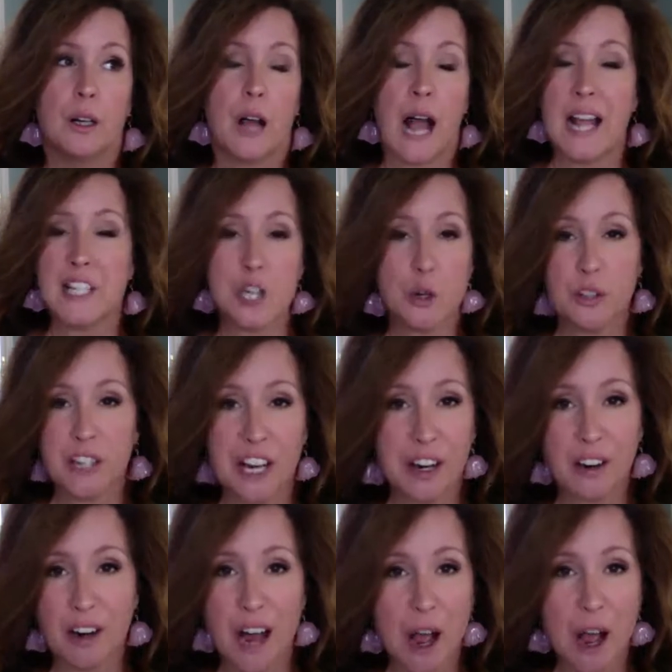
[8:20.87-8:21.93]
I don't
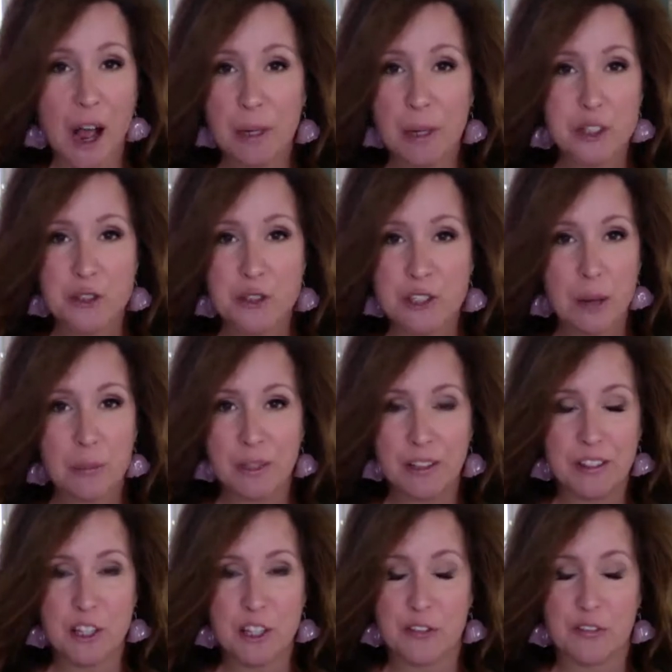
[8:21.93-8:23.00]
care how much you tell
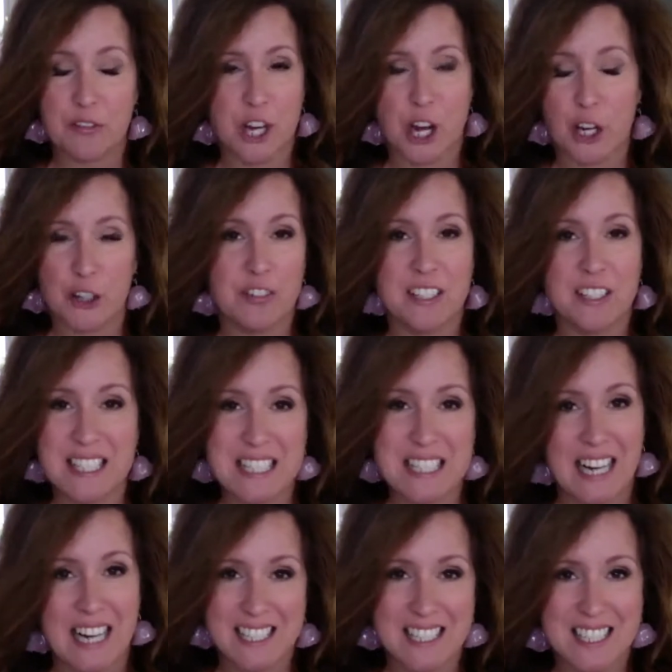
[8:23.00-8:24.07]
me that your photography
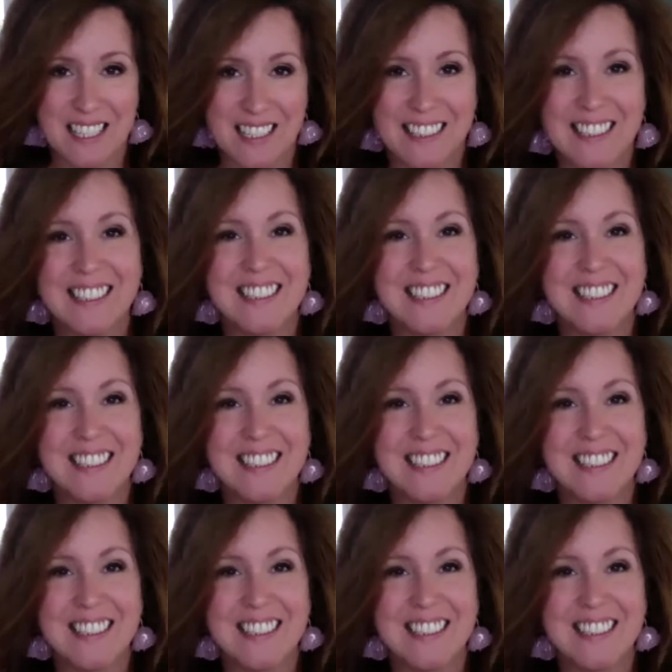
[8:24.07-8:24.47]
stinks.